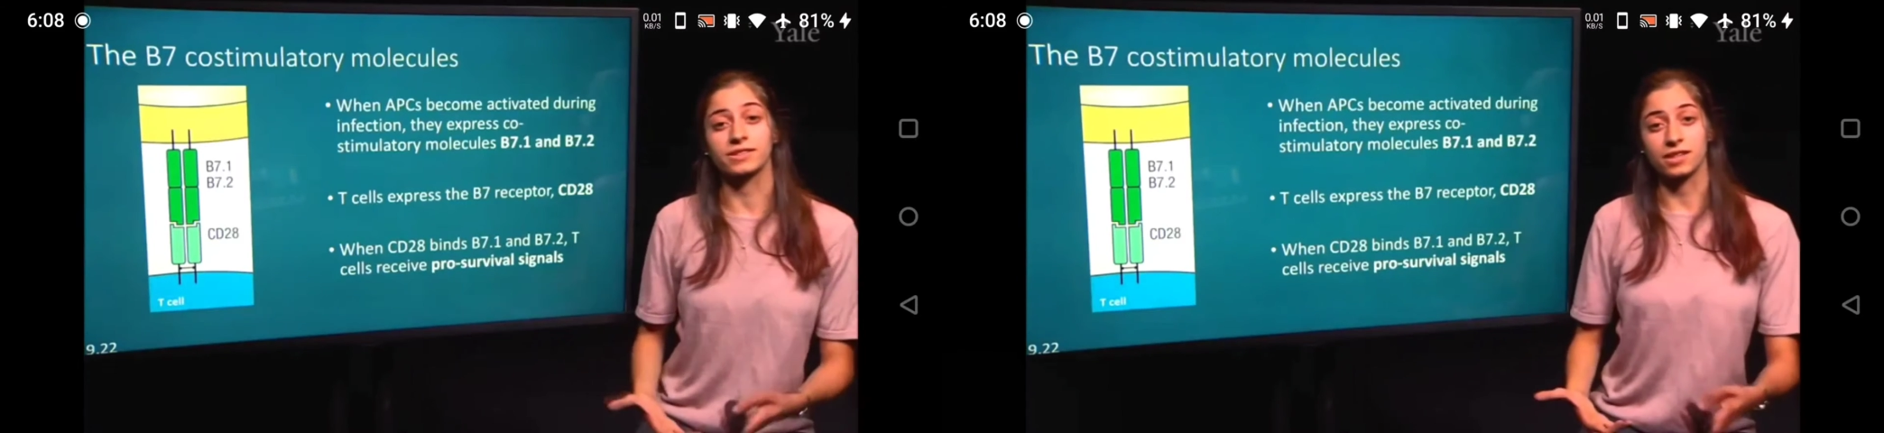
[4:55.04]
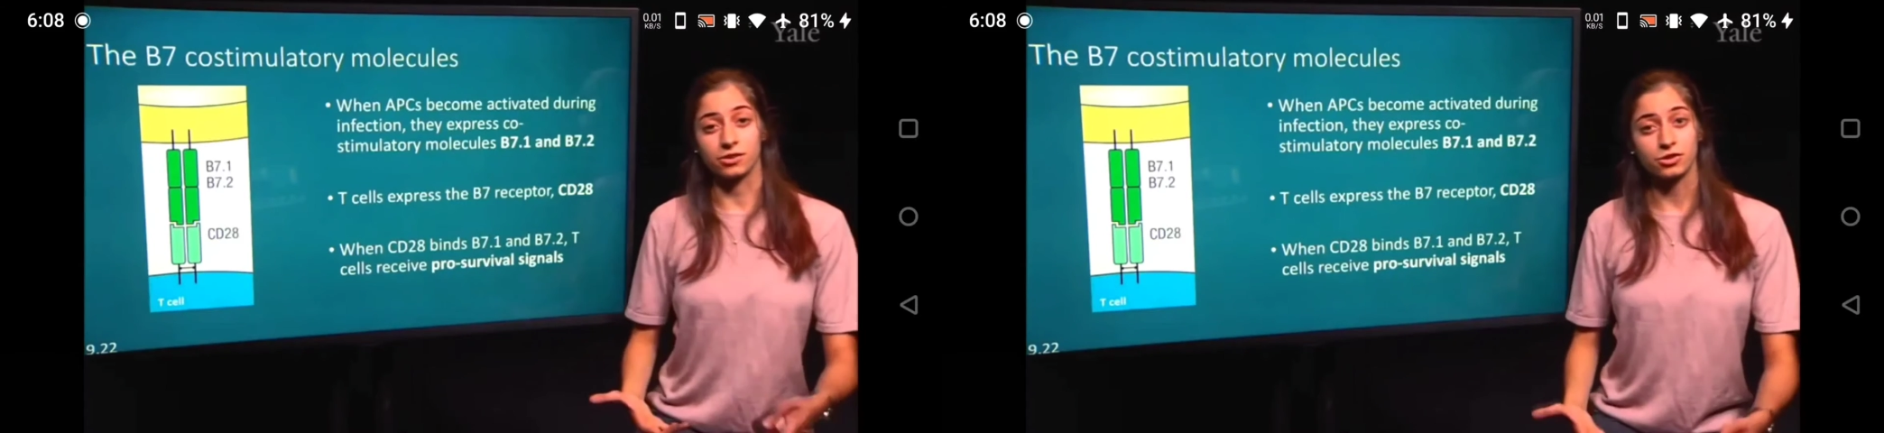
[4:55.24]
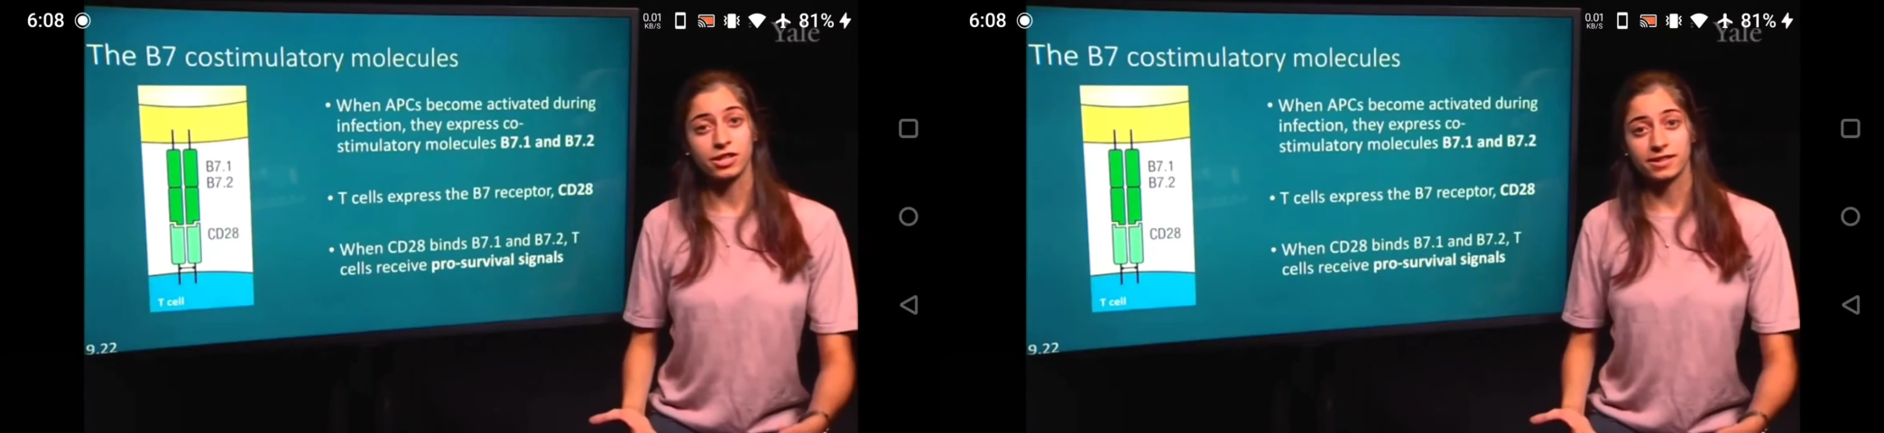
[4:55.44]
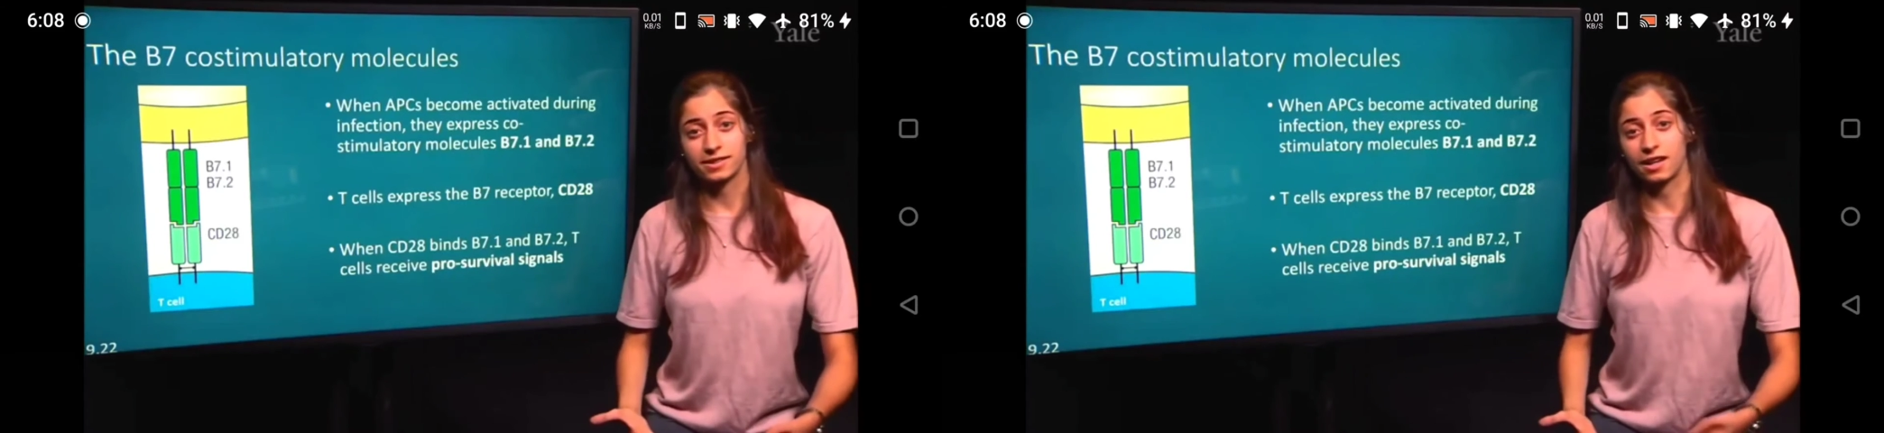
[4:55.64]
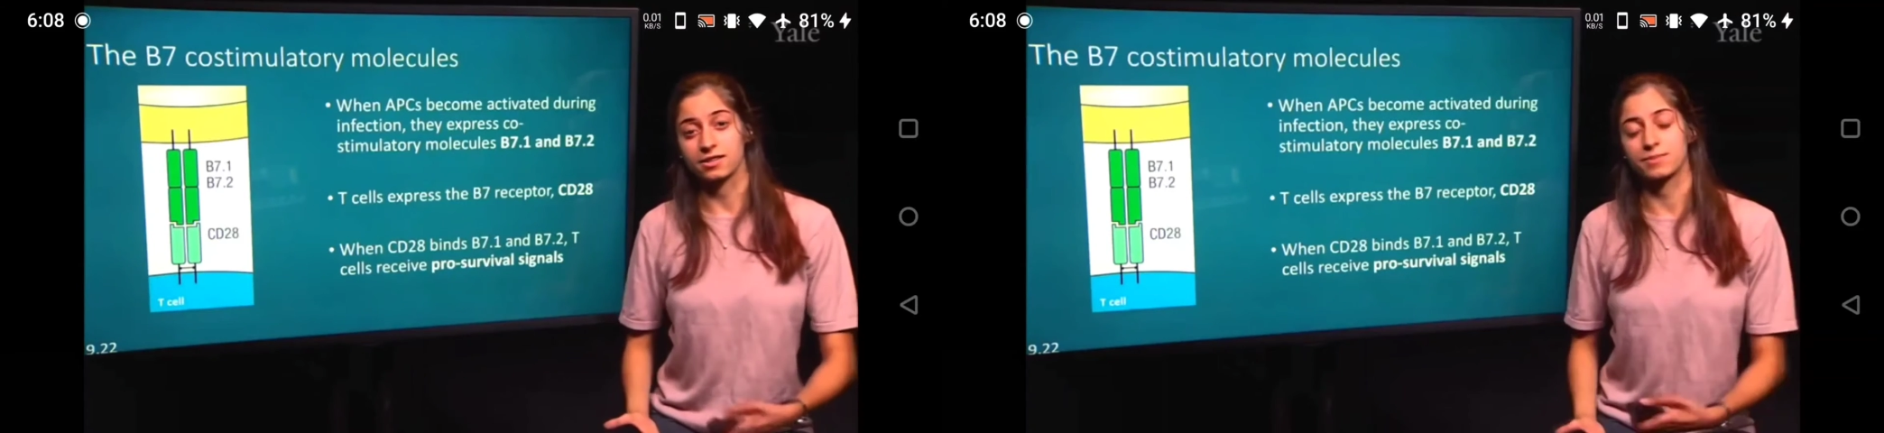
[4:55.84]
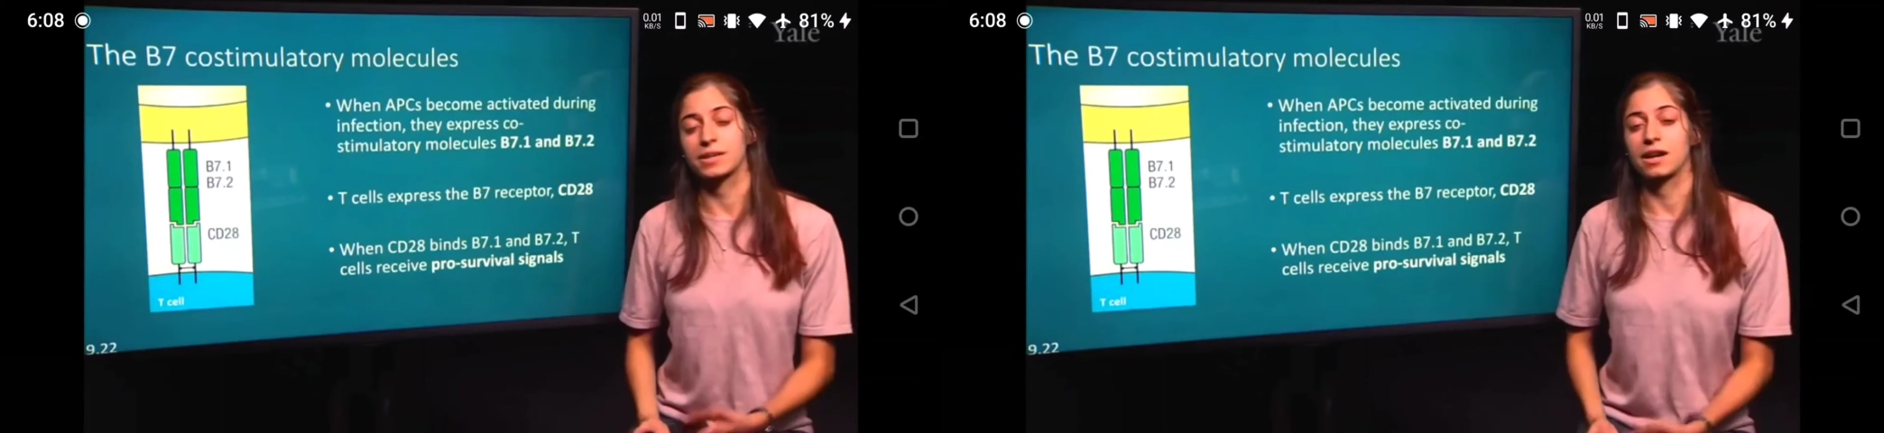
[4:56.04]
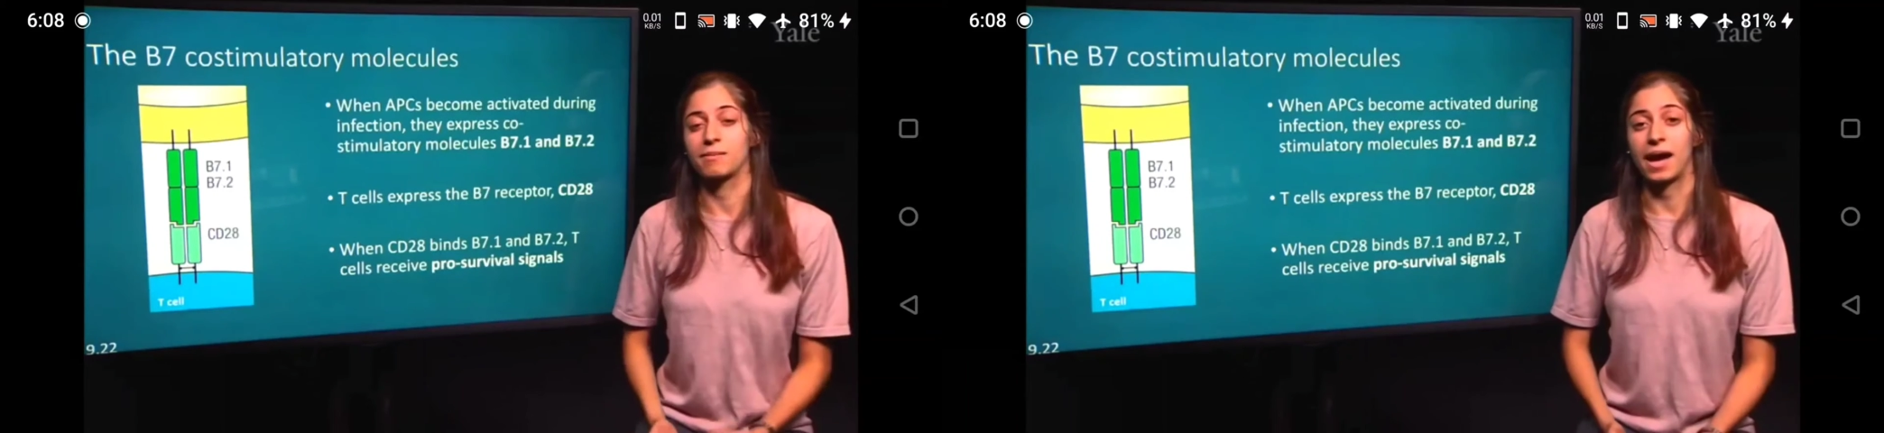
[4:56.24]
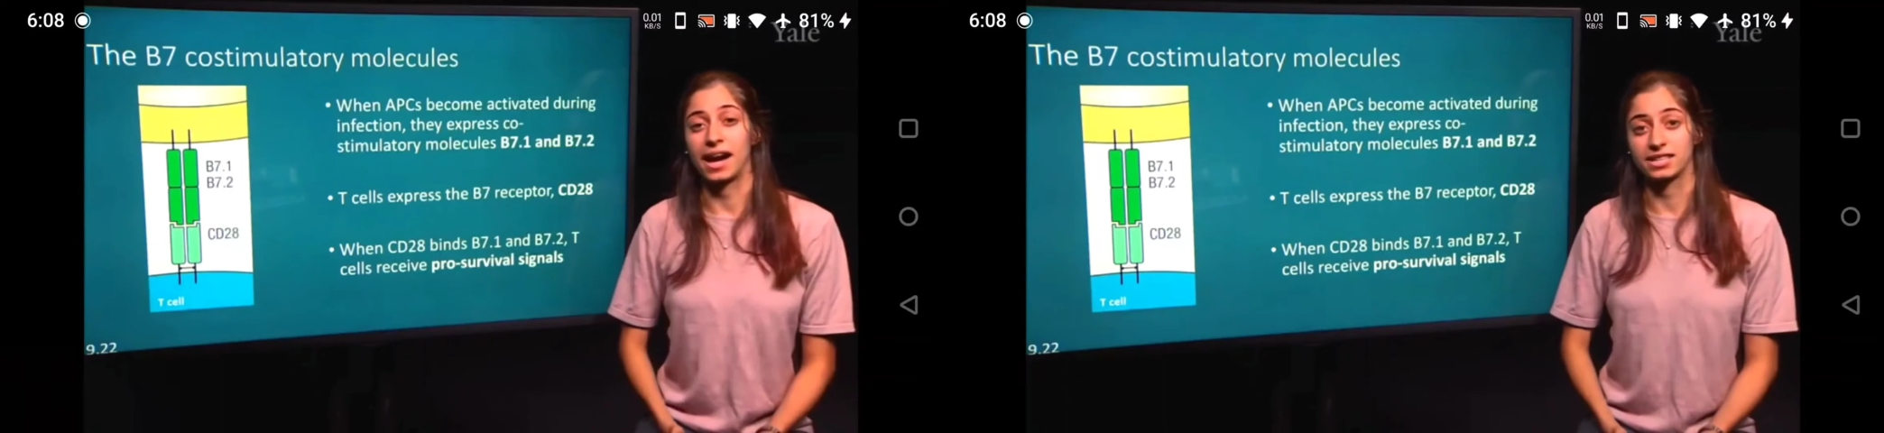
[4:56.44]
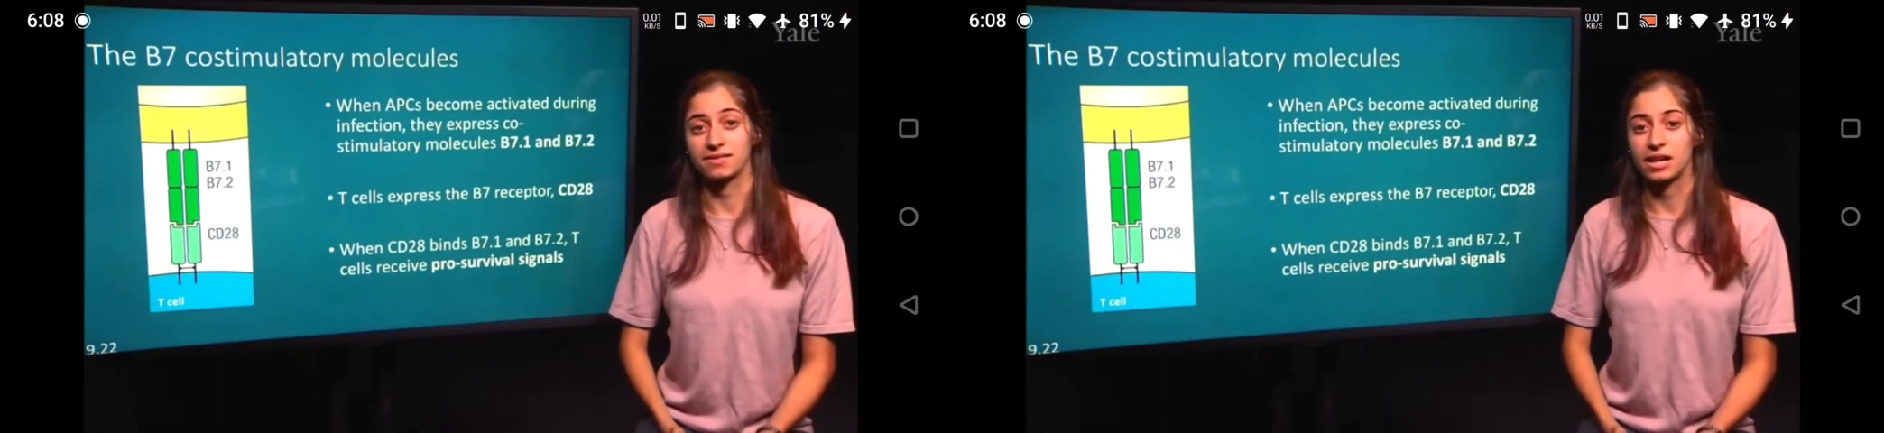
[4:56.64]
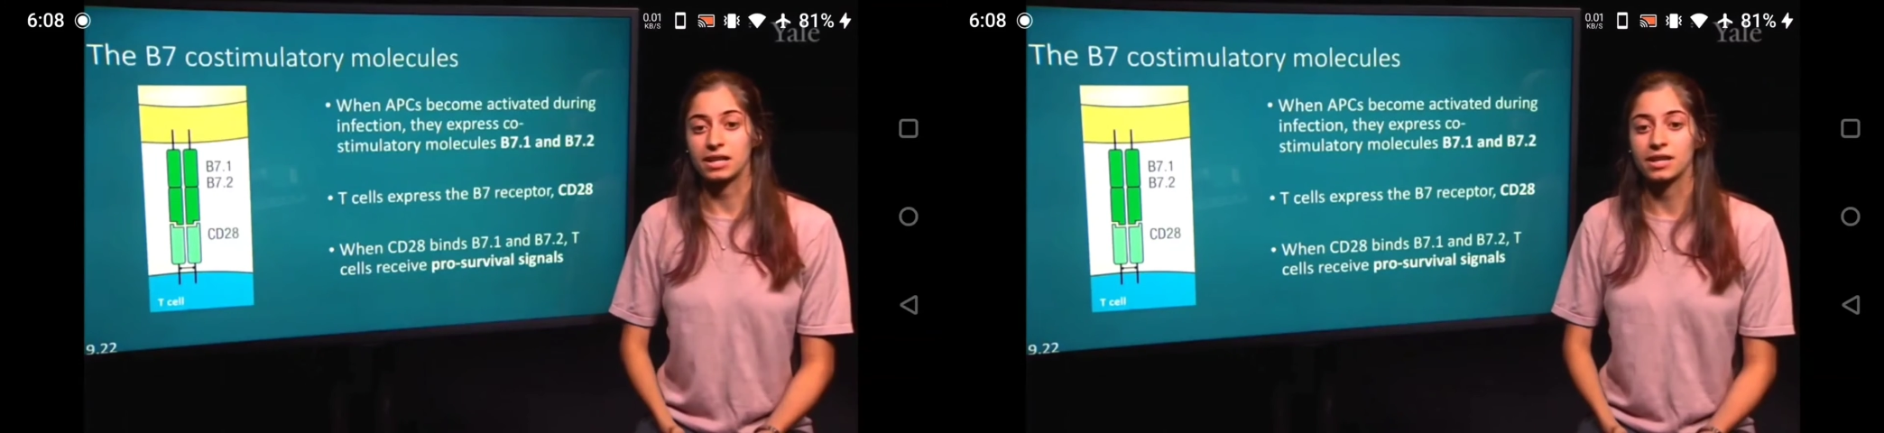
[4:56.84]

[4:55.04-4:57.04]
they will begin to upregulate